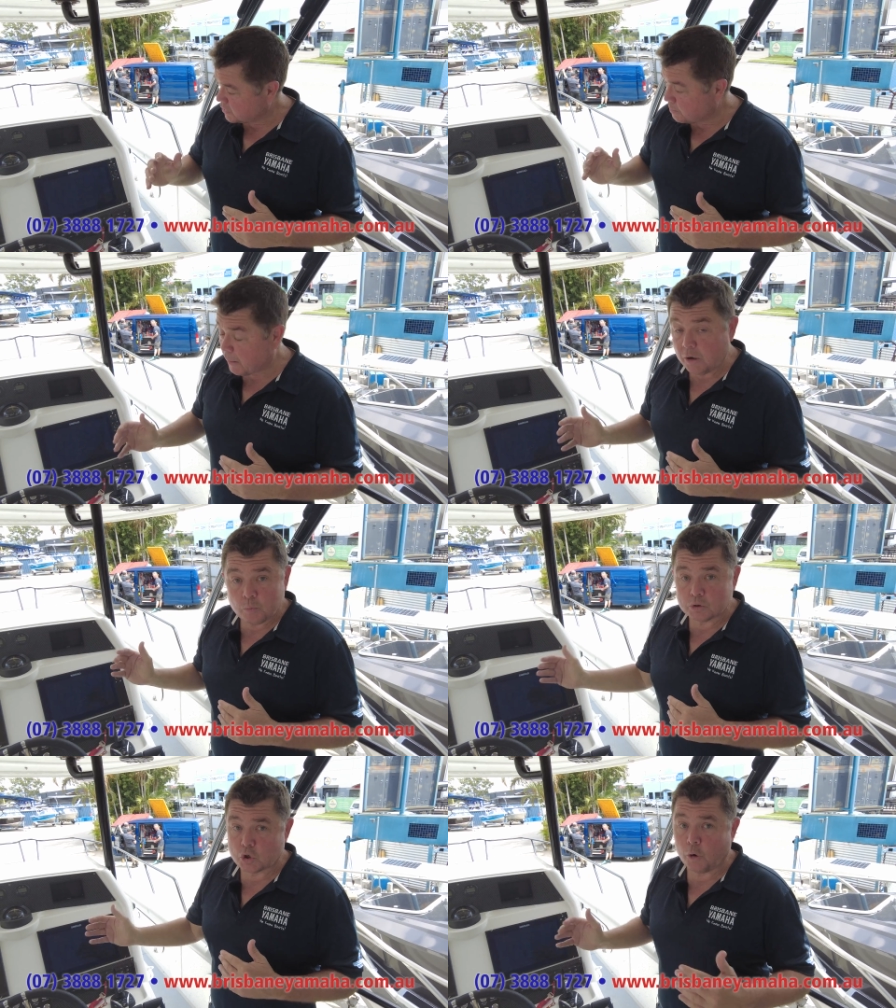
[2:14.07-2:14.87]
The boat
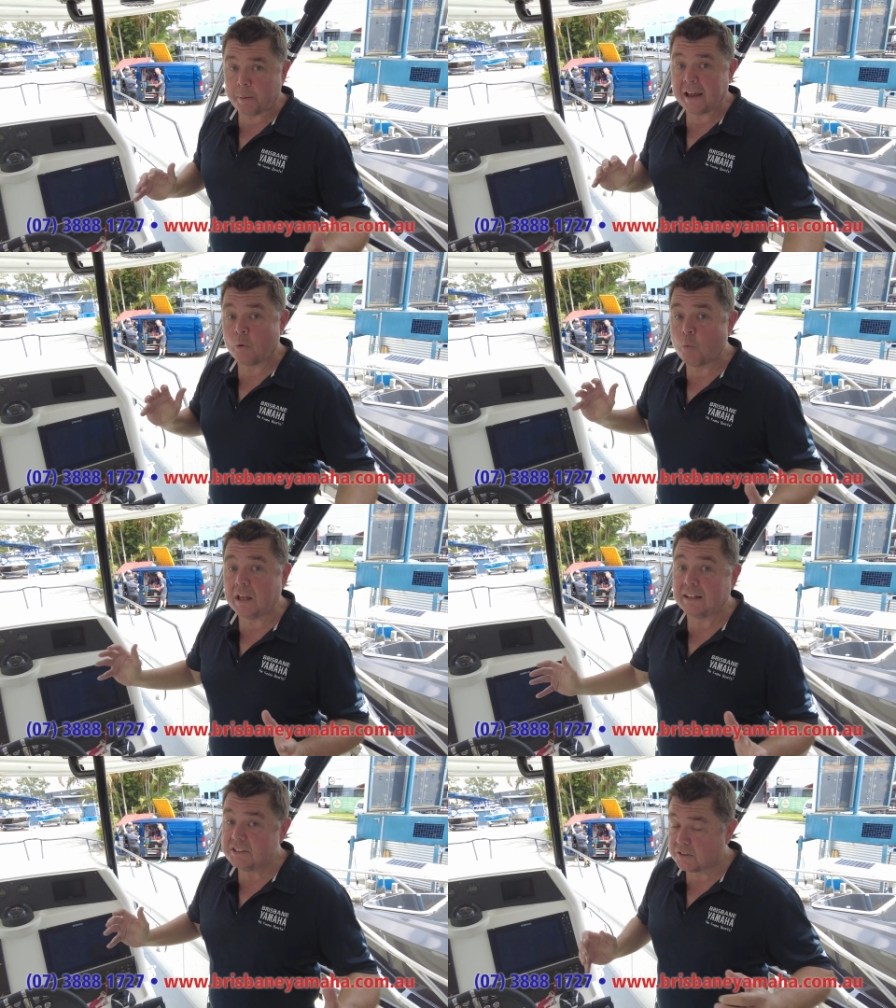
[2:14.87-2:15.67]
will top out
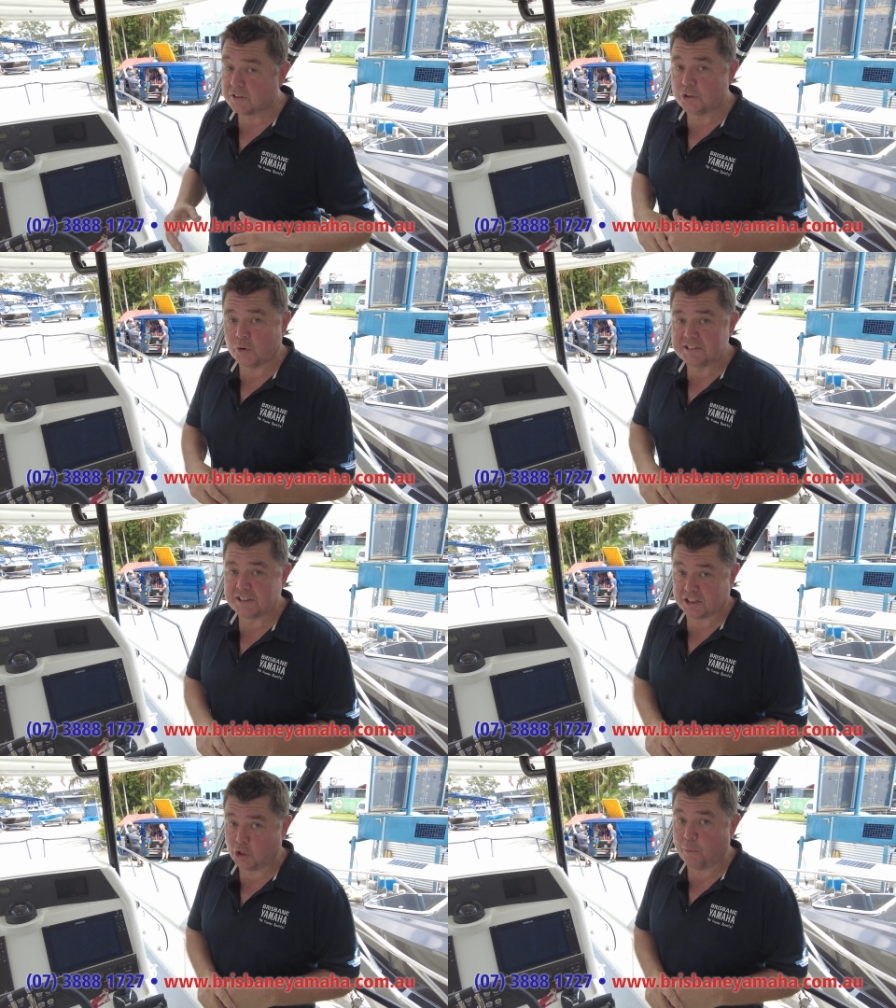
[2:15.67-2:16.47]
well into the
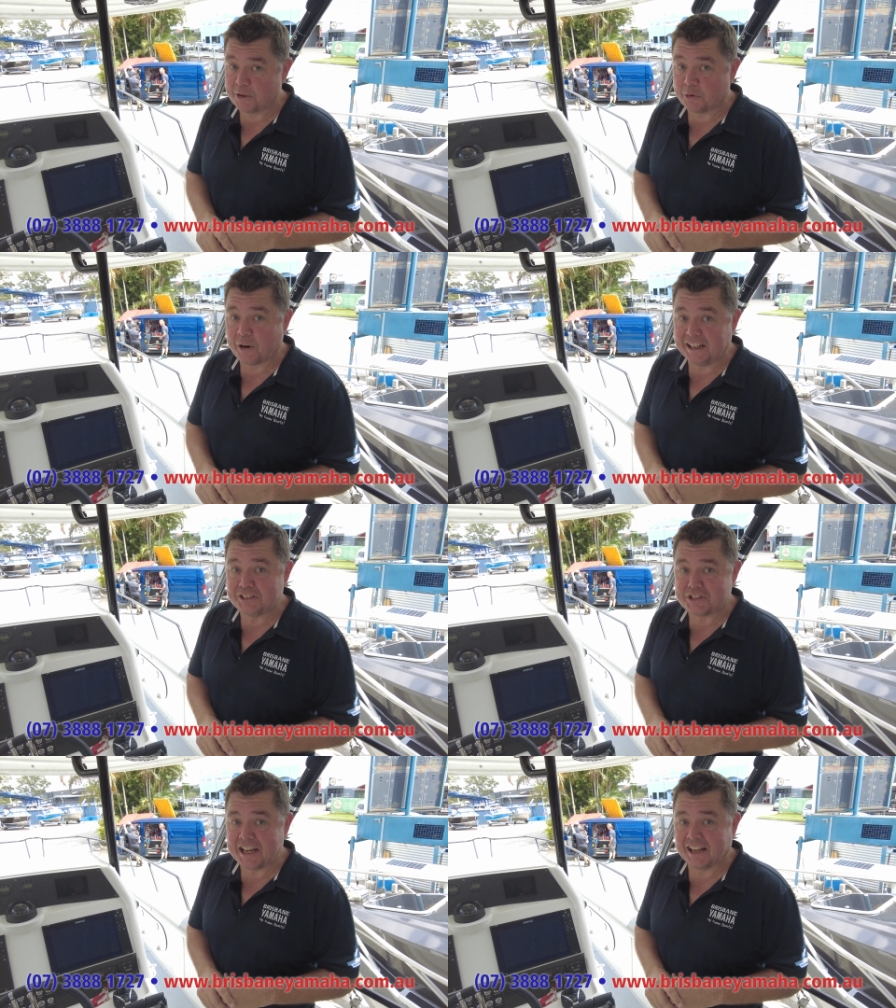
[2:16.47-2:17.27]
90-kilometre
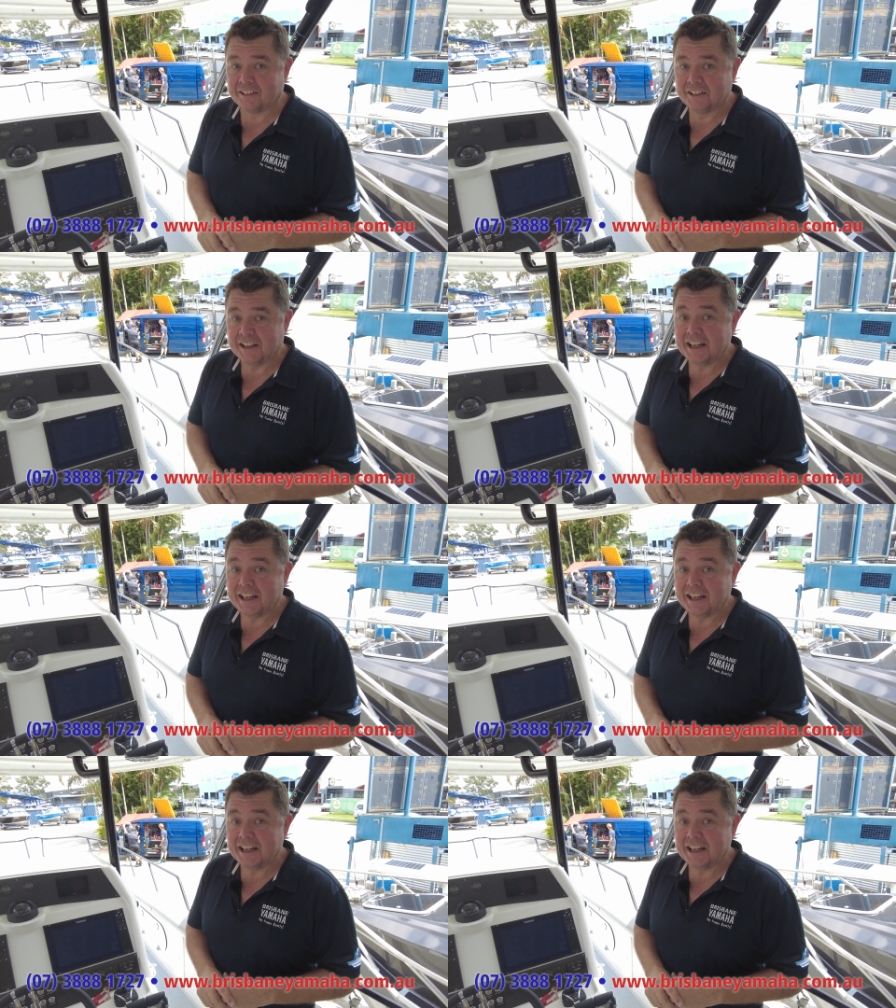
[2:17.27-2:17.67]
range now.